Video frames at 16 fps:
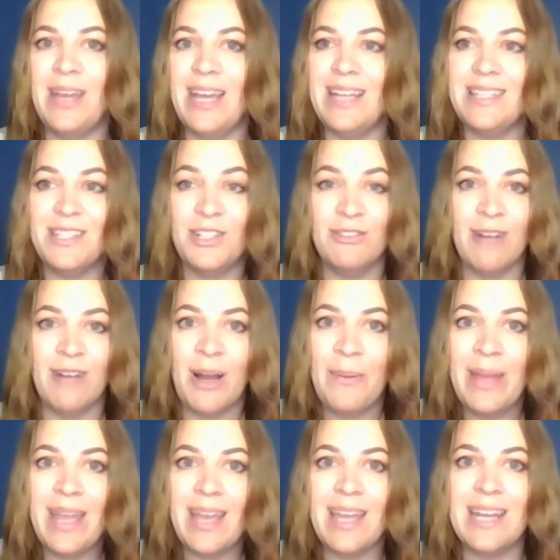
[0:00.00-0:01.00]
it's
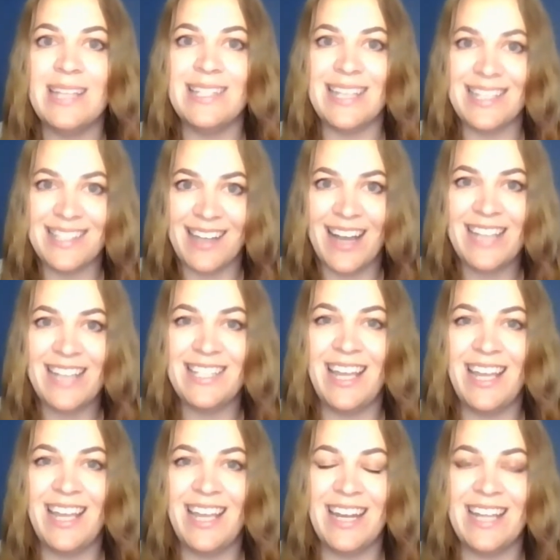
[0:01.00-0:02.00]
growing and it's
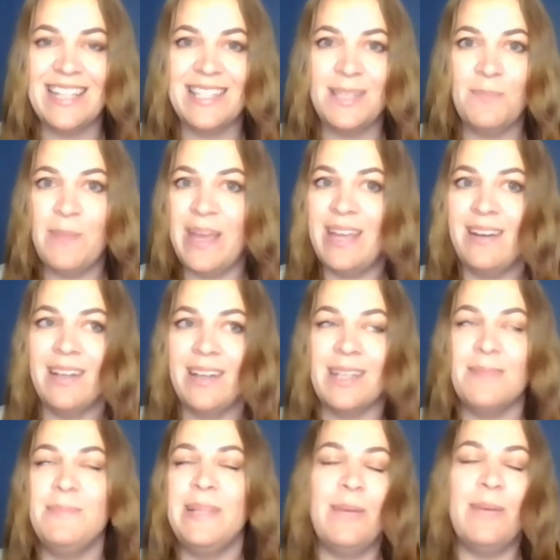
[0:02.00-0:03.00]
exciting and it's been a
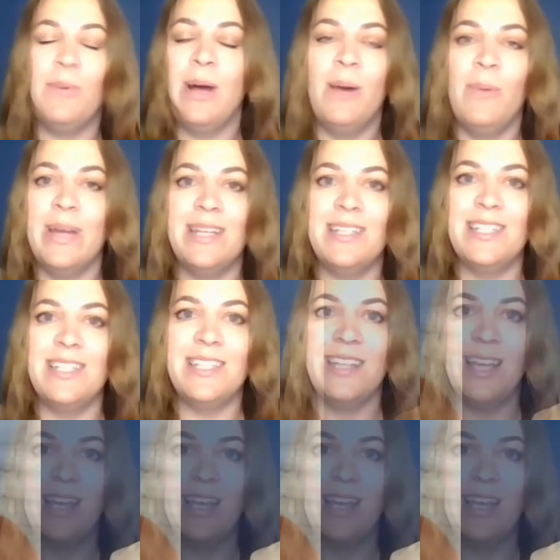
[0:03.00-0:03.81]
complete whirlwind